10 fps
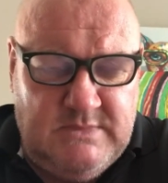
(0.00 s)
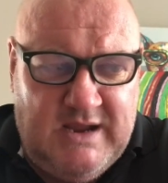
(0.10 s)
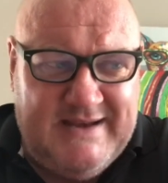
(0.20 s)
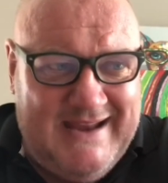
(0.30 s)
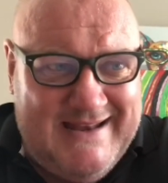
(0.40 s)

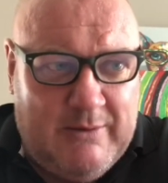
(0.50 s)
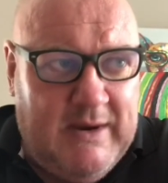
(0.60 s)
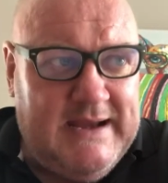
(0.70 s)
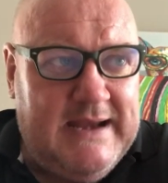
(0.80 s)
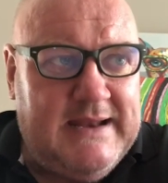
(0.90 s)
I did. I
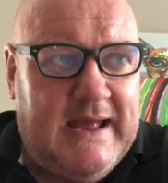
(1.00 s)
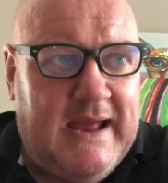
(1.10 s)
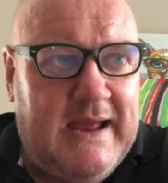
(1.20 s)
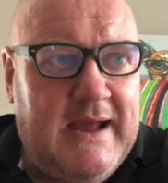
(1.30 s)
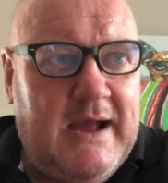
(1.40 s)
went in
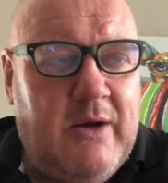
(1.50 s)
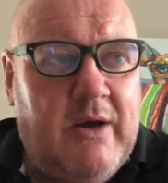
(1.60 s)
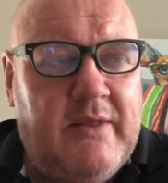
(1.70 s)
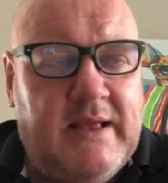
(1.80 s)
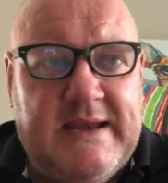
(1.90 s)
there,
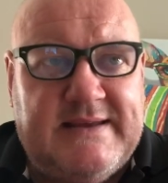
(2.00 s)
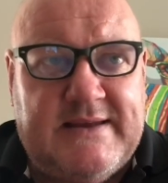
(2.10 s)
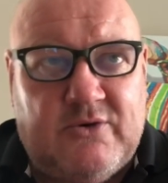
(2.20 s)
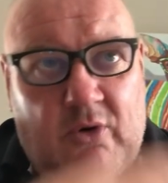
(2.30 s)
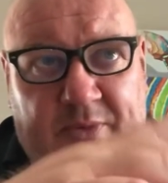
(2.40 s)
and the lady
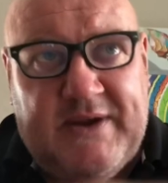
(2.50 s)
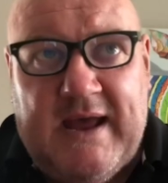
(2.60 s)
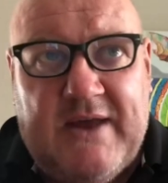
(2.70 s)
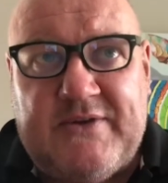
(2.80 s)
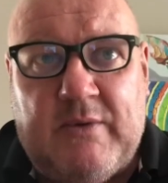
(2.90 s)
says, go
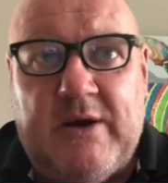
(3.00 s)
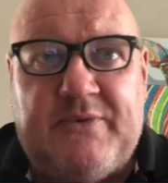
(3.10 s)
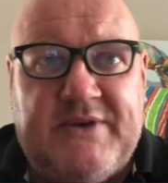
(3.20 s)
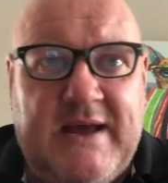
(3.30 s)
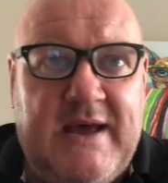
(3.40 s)
upstairs. Went
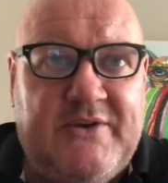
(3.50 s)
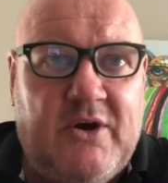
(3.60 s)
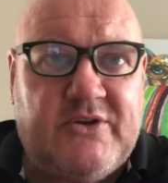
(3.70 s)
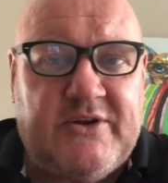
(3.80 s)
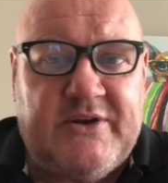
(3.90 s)
upstairs,
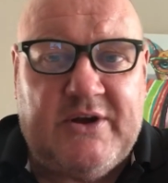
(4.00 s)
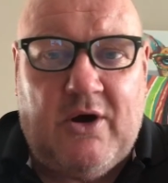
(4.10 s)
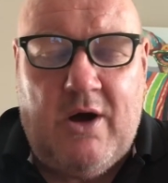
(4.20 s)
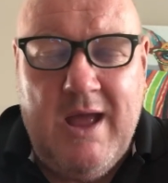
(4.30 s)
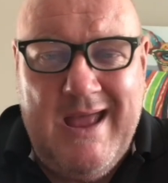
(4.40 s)
knocked on the
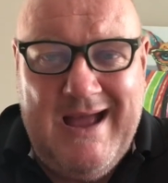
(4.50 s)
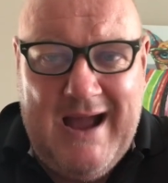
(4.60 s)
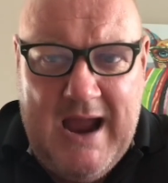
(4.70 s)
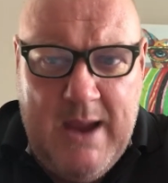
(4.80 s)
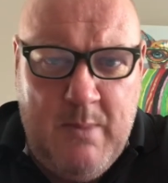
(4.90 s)
door.
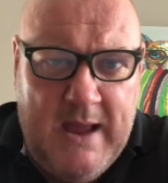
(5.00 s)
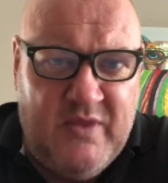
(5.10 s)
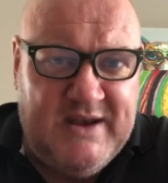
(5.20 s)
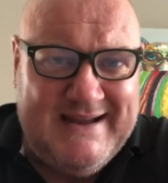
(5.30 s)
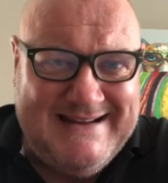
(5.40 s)
I met
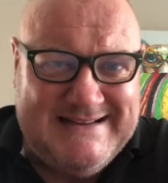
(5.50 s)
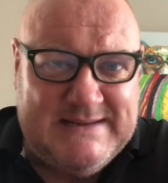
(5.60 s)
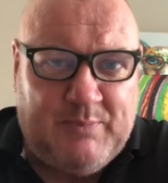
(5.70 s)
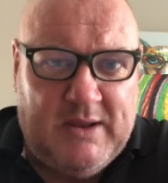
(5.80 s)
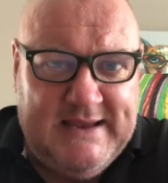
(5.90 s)
the
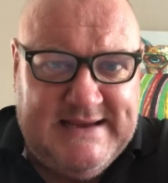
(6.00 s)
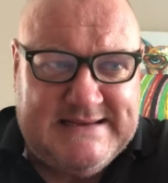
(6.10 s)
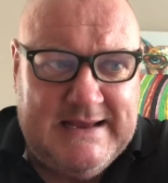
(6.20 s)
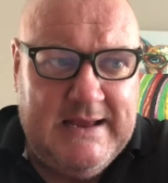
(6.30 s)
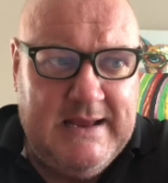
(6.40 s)
nicest
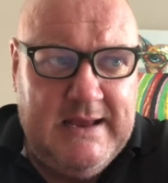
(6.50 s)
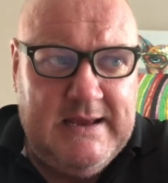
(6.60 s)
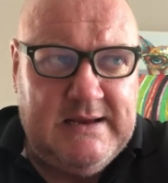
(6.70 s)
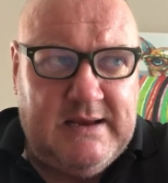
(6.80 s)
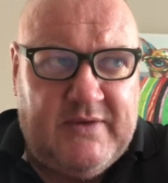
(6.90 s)
police,
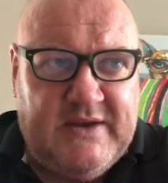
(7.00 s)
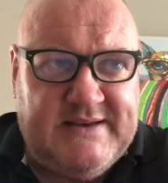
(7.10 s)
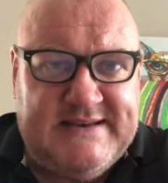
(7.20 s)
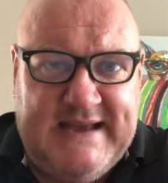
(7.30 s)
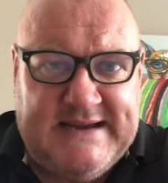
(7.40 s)
I think,
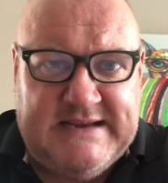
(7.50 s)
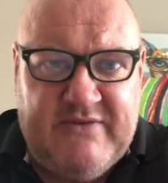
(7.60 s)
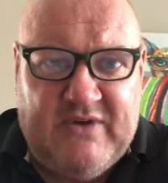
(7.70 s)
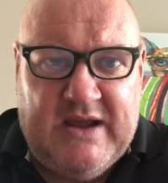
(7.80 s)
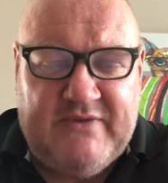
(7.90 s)

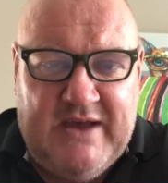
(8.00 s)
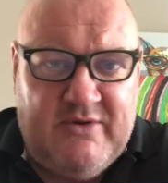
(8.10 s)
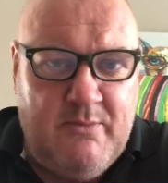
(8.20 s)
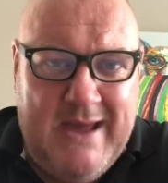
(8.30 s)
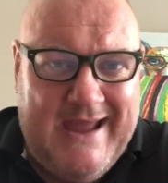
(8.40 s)
detective I've
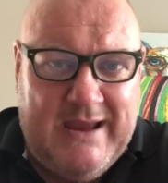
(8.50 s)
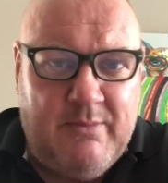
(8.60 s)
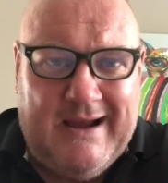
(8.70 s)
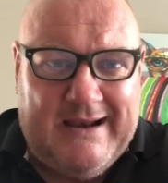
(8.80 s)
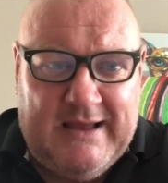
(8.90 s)
ever met
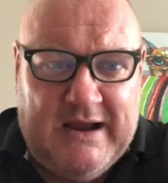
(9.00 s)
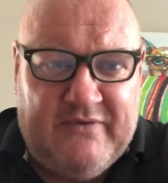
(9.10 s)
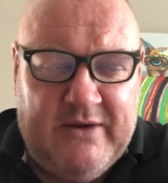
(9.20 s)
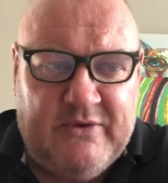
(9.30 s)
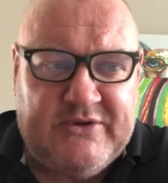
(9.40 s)
in my
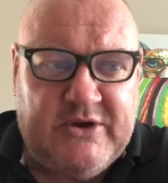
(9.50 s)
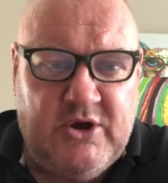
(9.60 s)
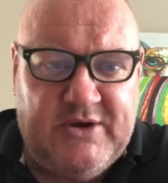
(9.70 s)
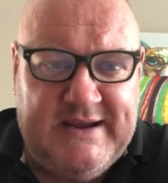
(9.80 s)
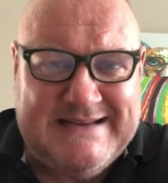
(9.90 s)
life. He was
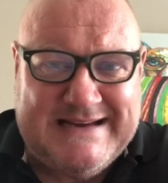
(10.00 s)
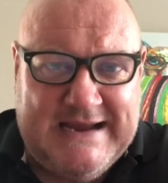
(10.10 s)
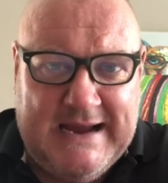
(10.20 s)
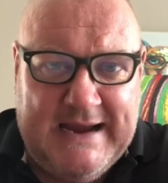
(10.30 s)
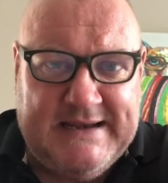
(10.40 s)
courteous,
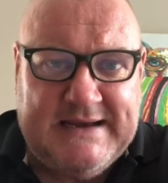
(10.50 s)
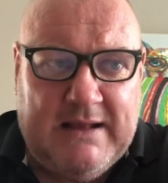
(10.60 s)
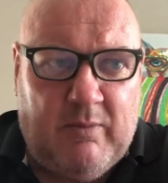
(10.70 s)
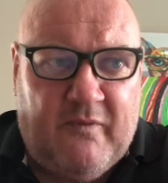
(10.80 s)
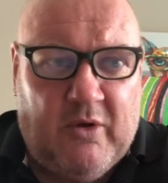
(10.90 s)
kind, and
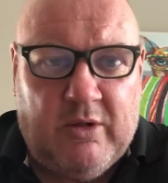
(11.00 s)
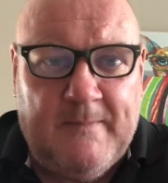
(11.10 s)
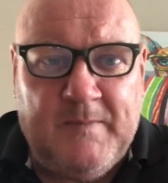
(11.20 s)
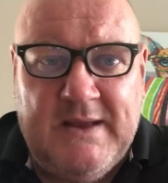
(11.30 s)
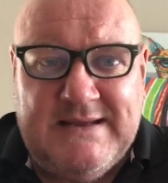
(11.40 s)
helpful.
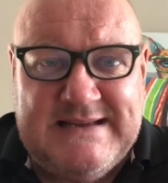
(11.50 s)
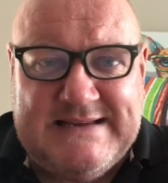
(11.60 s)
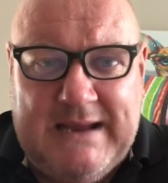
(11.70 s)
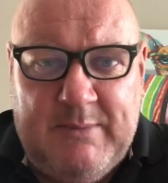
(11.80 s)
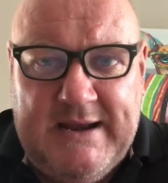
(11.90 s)

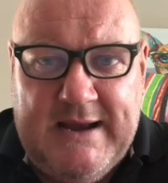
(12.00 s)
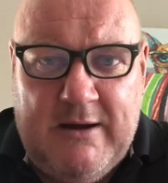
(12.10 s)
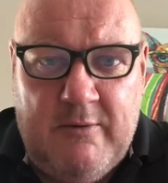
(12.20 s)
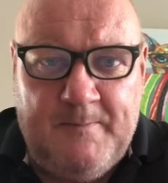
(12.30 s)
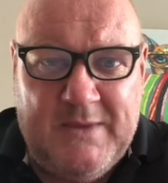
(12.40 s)
Sat me
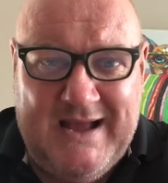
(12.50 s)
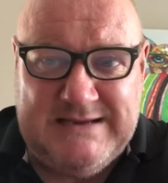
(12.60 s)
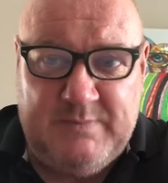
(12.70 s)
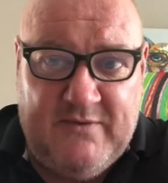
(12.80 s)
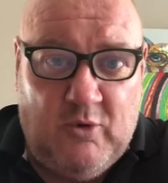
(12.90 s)
down,
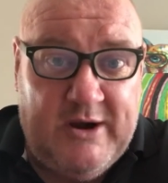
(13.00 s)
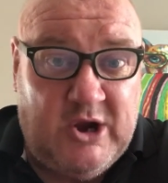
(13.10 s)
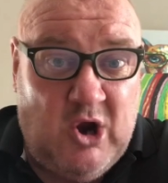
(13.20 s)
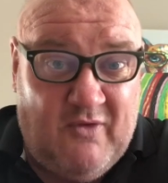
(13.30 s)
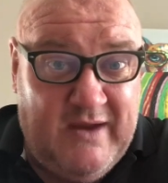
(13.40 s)
asked me if I
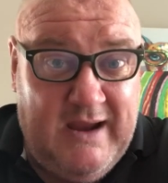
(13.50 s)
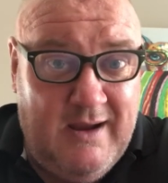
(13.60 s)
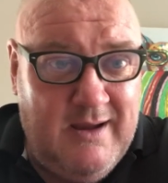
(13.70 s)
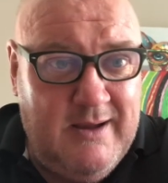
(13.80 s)
wanted a coffee.